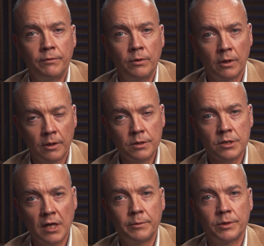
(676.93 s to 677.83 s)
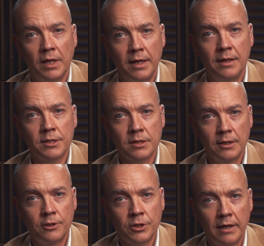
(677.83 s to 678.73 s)
if you aren't
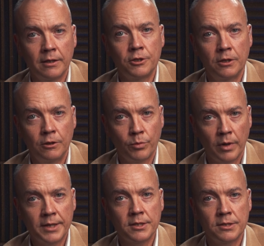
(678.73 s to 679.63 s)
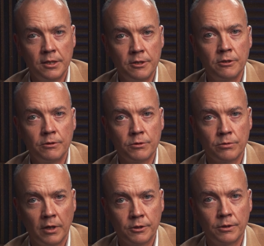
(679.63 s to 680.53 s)
simultaneously challenging your processes and your
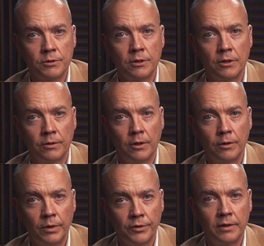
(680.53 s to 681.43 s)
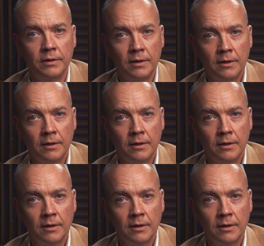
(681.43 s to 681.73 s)
structures to go along with it.